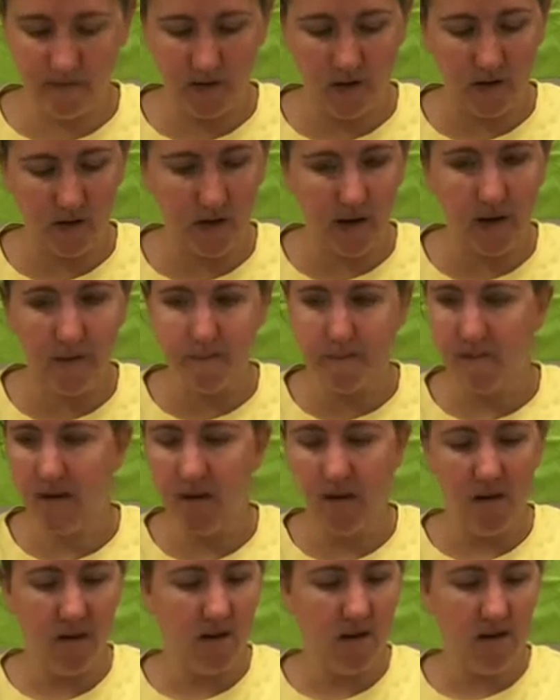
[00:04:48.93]
Okay,
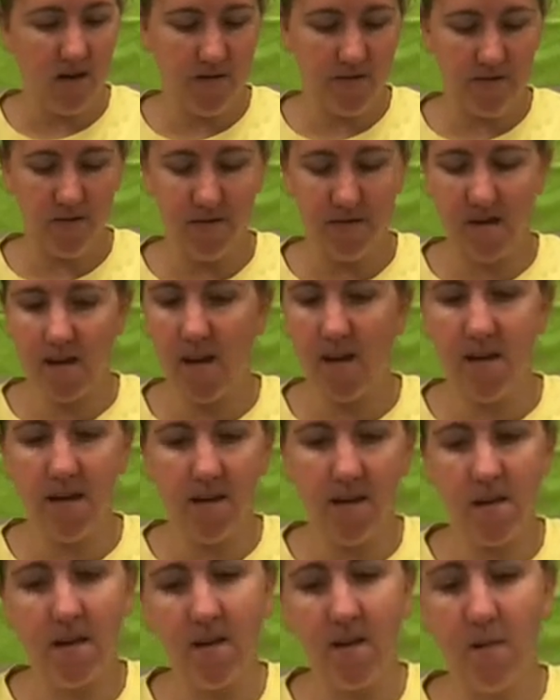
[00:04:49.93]
so then
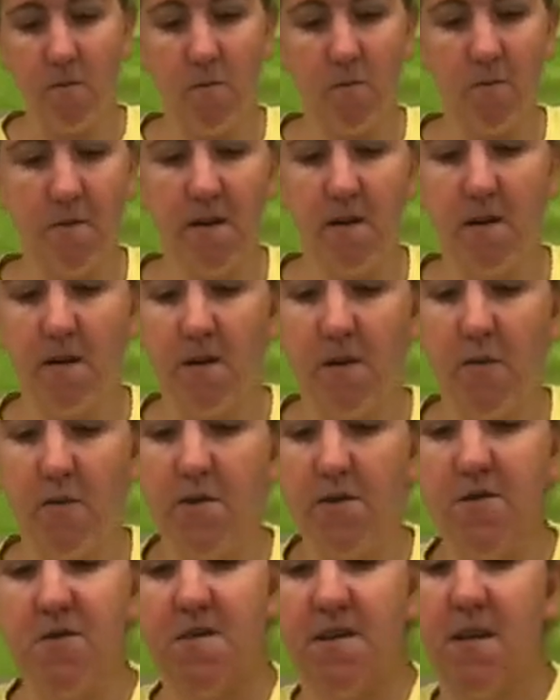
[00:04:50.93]
we are going
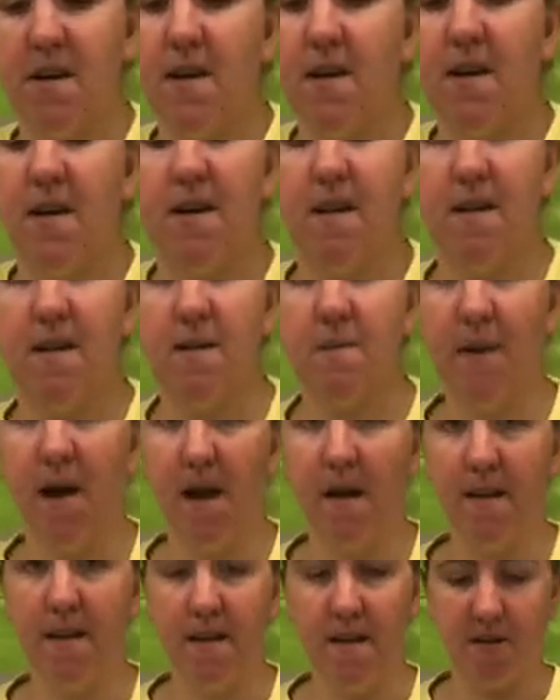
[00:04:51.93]
to take the
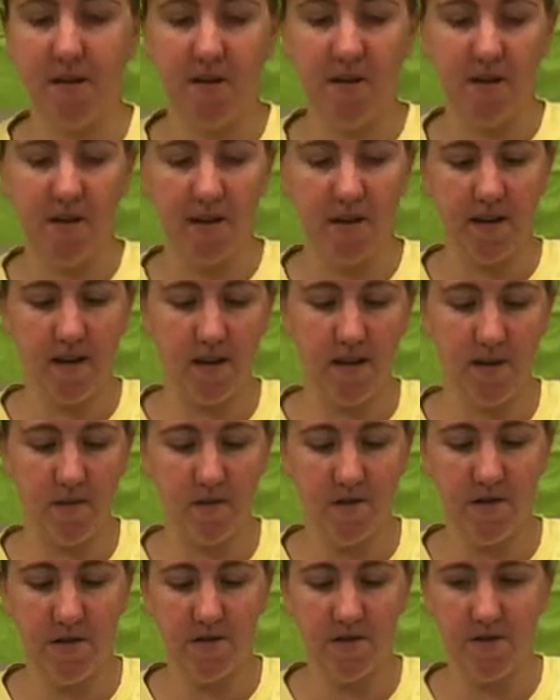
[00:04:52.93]
polyacrylic,
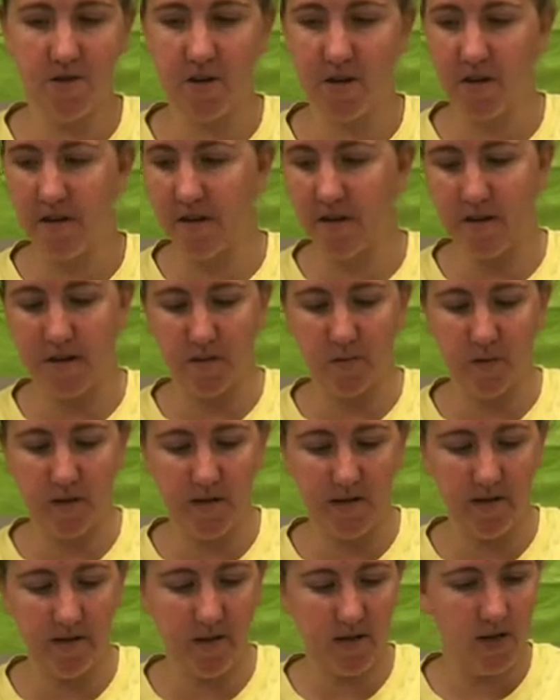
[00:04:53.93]
which is your clear one.
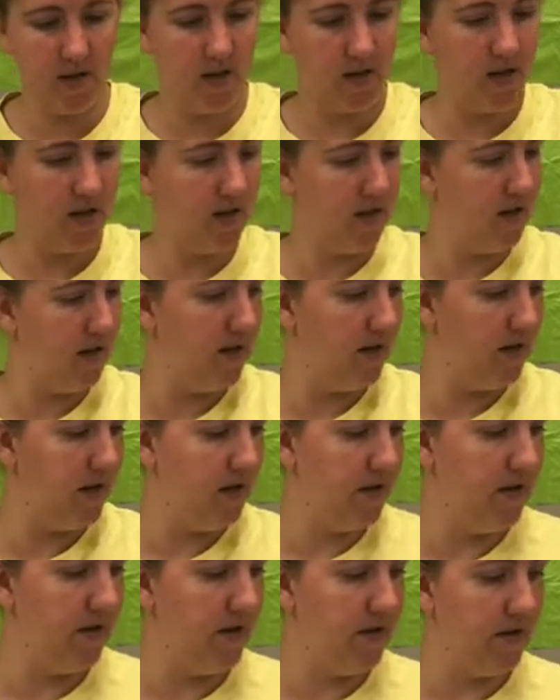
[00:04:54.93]

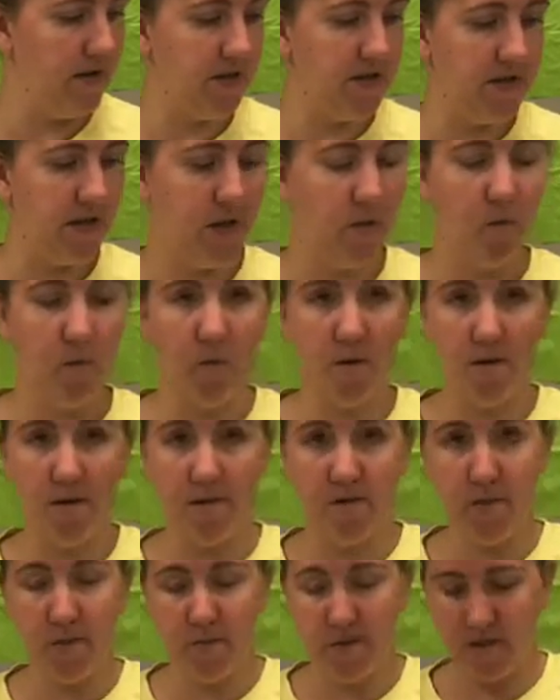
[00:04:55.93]
You're going to take one of
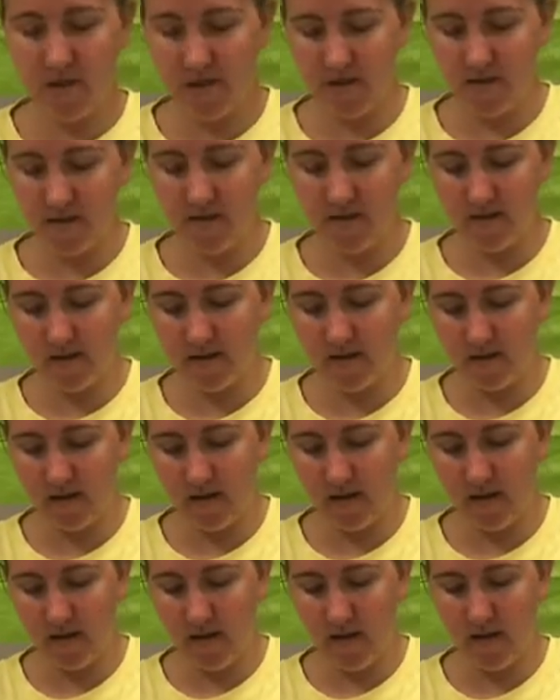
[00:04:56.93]
your brushes
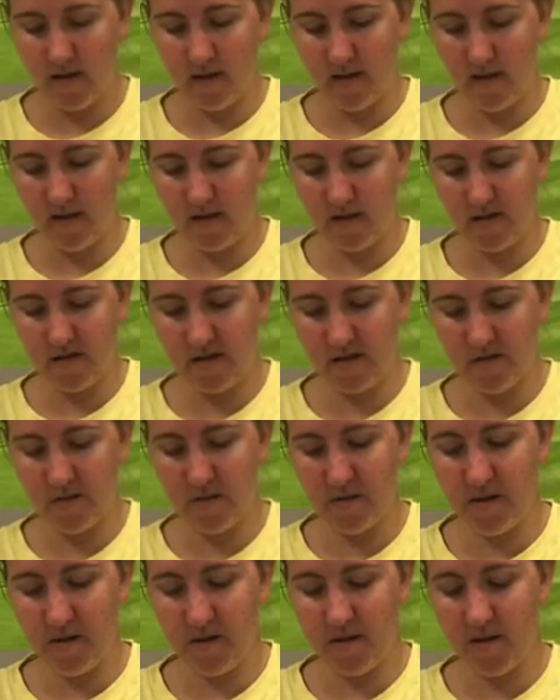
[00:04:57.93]
and we'll
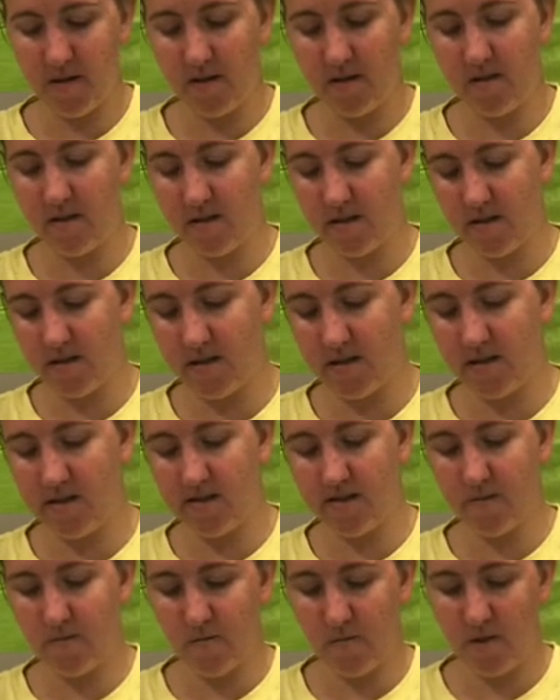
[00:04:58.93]
get it nice
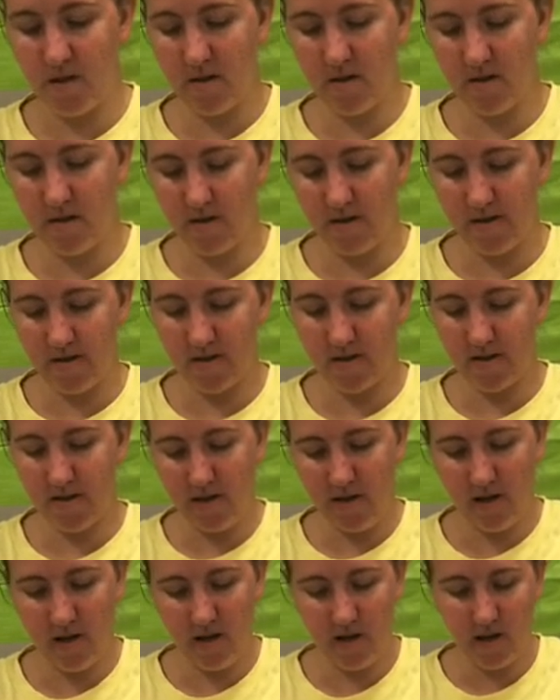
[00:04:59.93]
and wet in there.
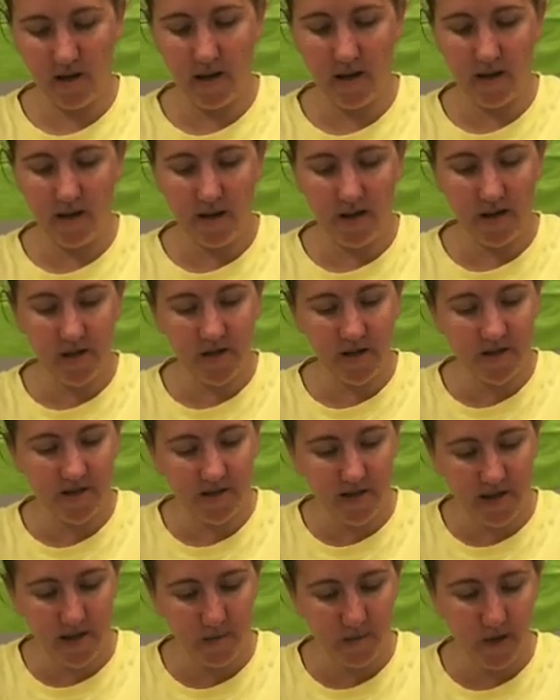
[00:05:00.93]
And then you're just
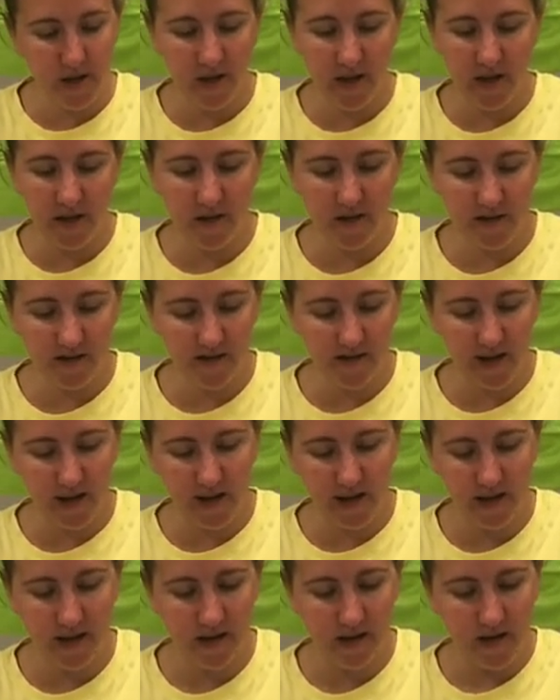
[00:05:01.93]
gonna paint your
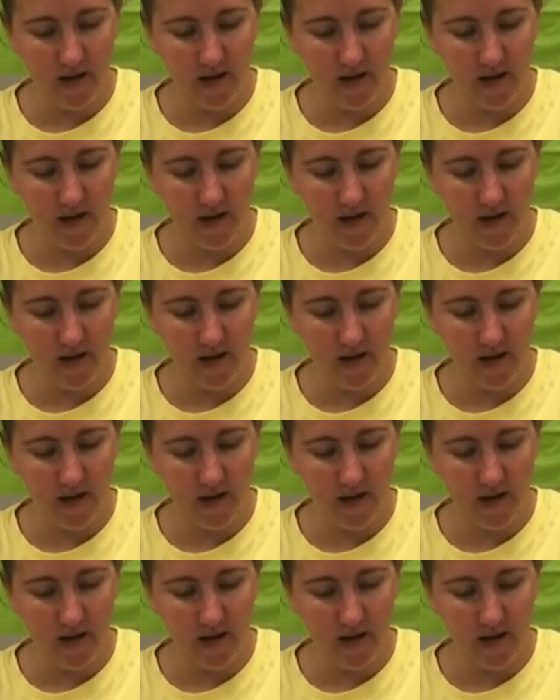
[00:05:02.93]
design